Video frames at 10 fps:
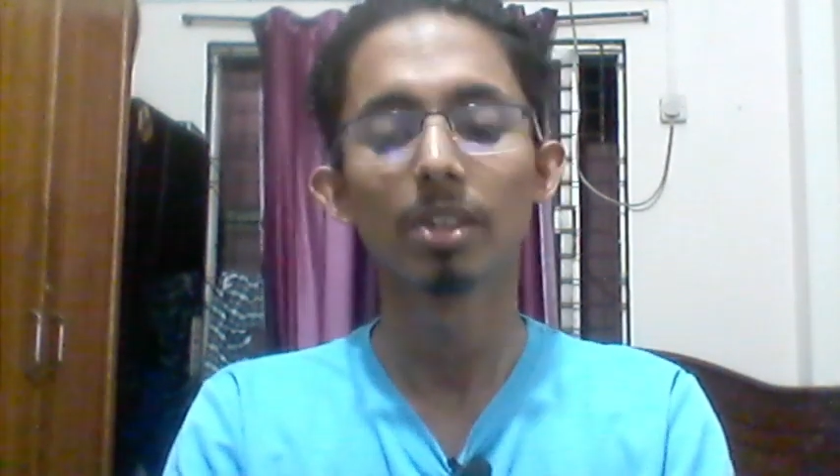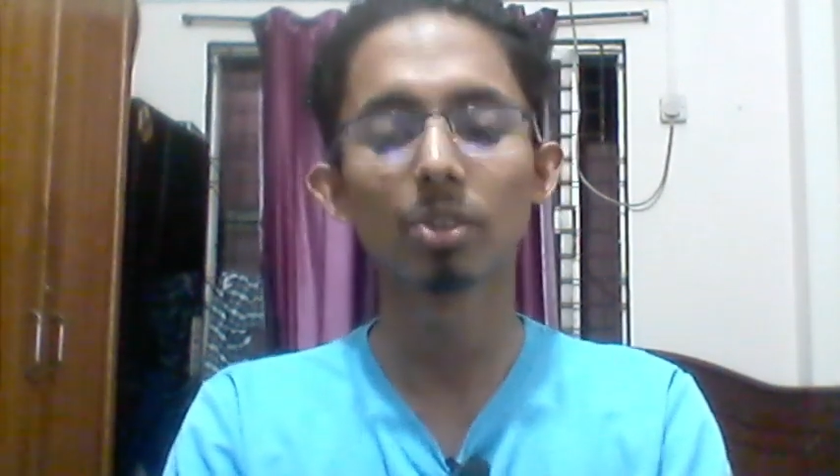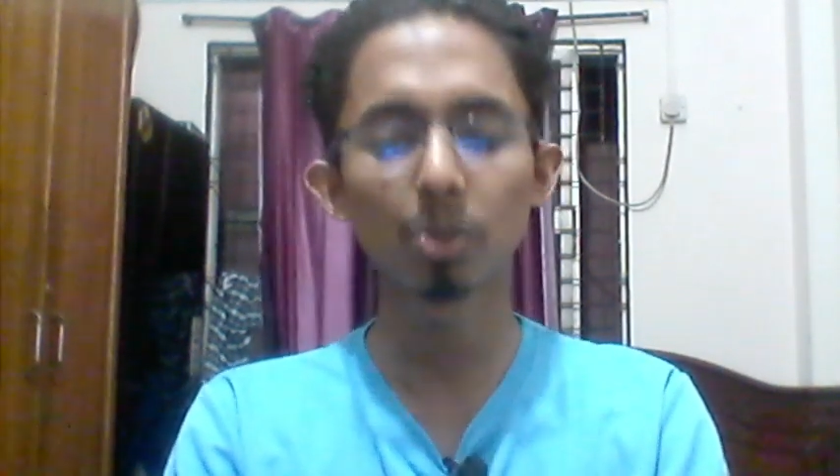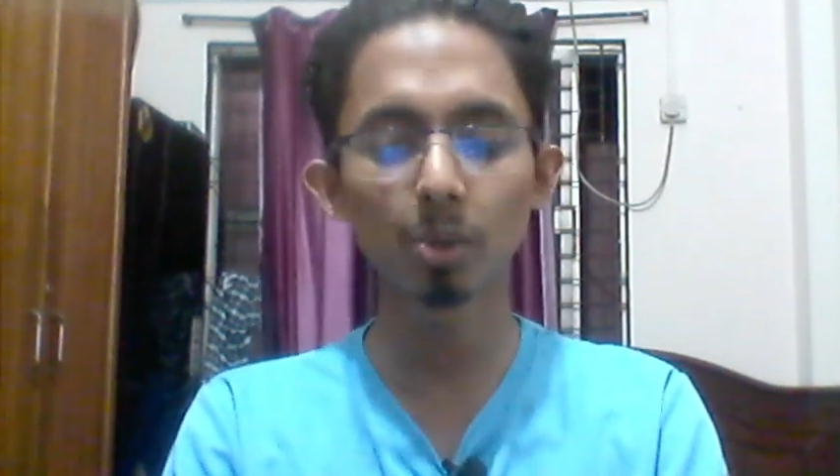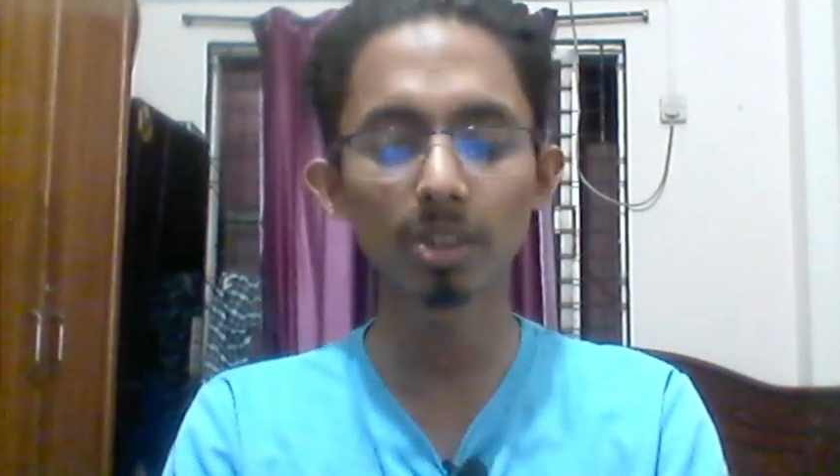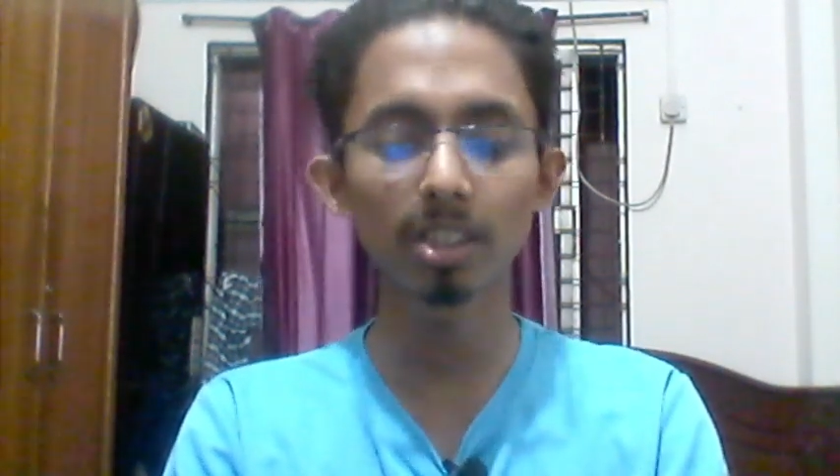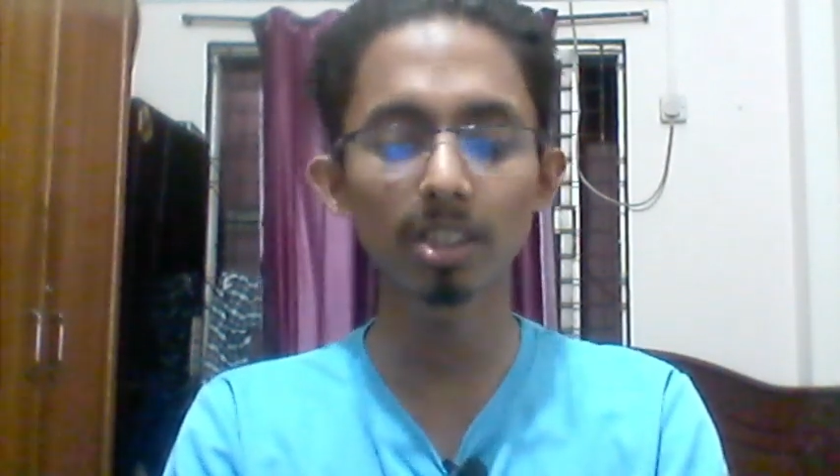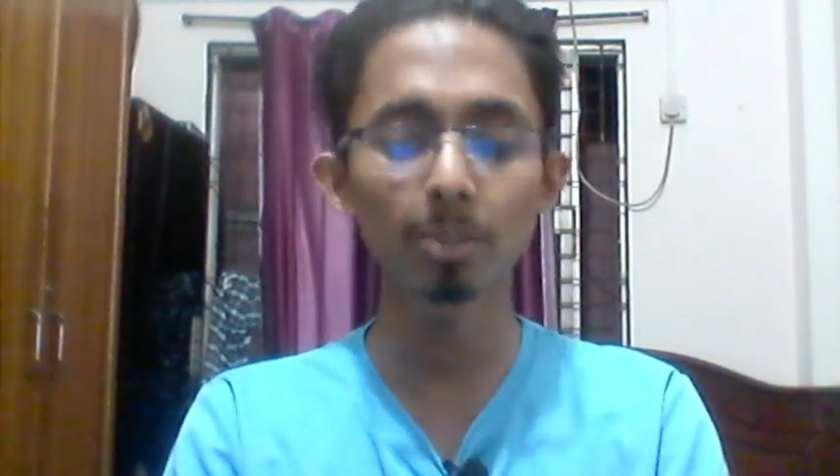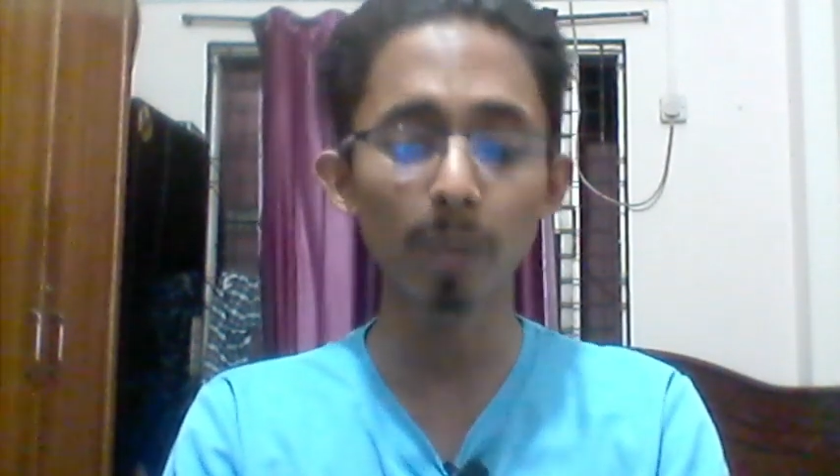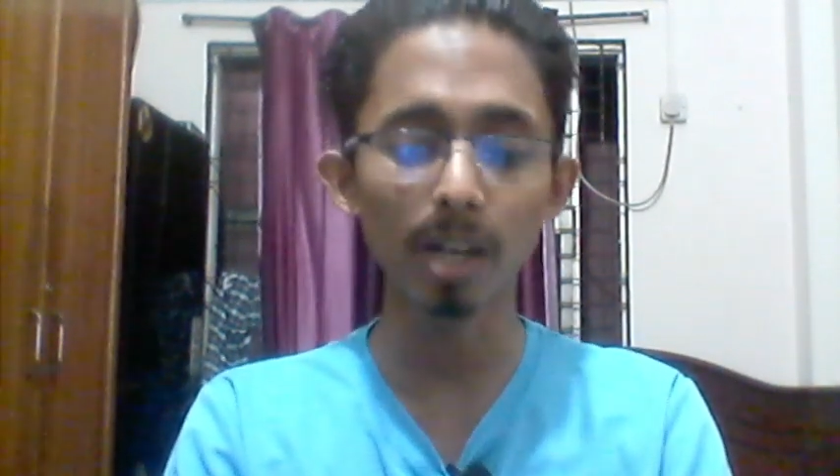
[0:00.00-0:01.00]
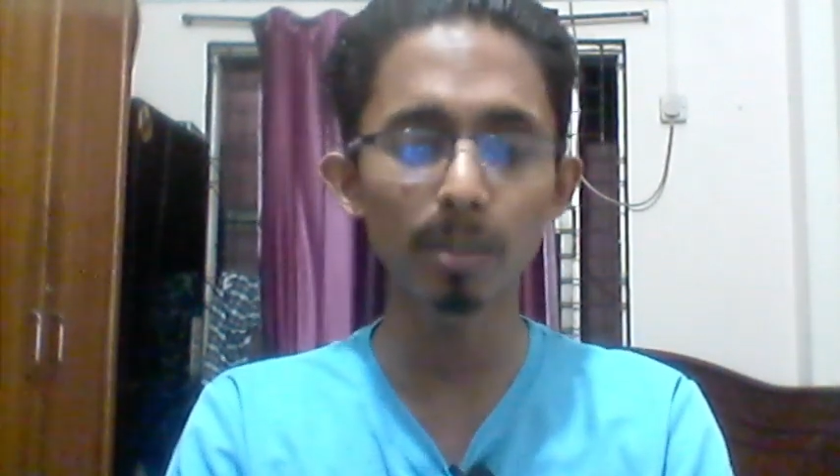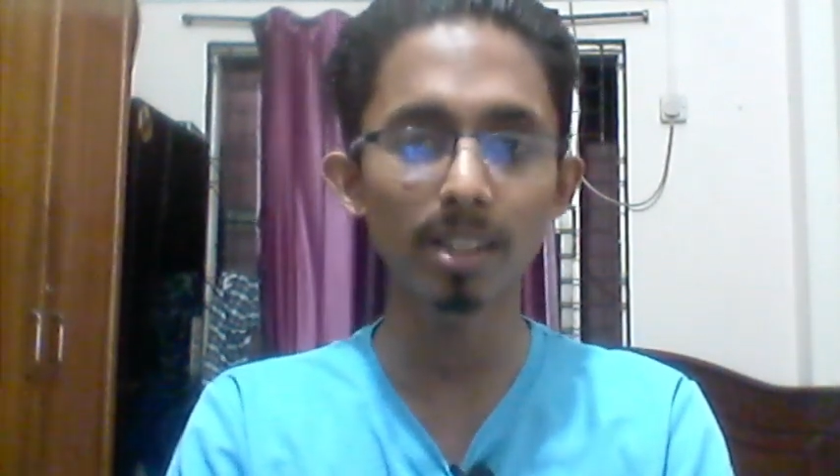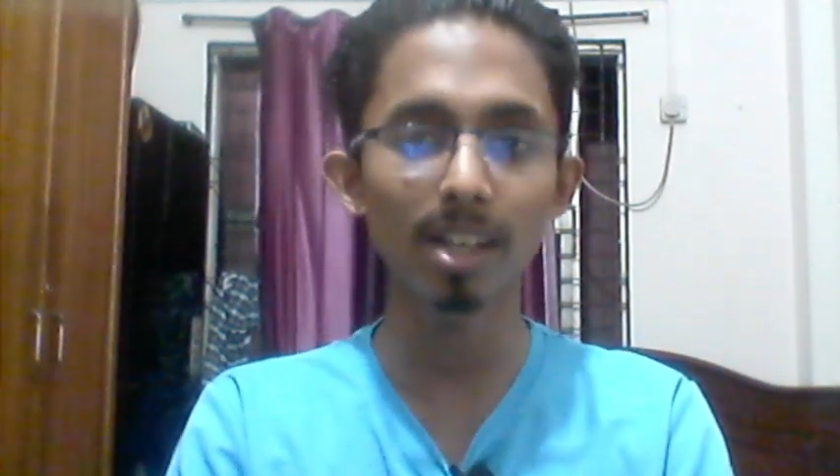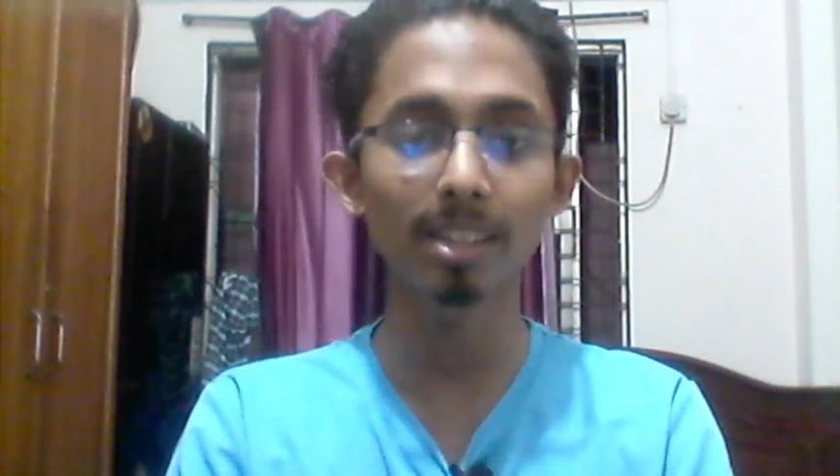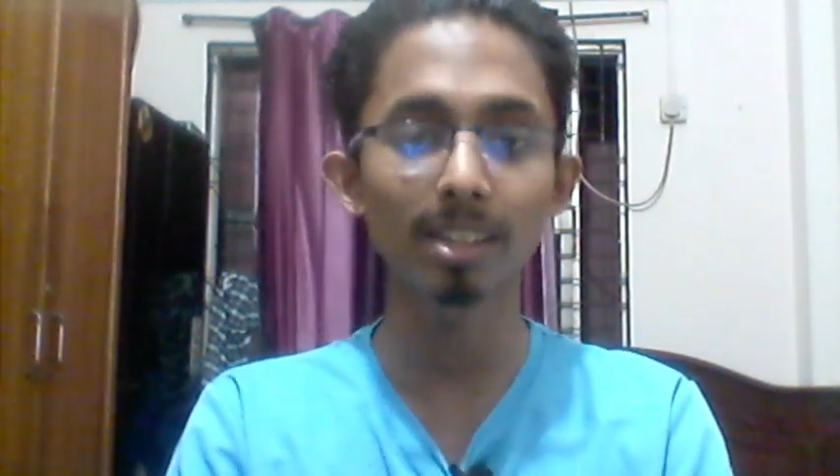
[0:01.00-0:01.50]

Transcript: Through this parameter,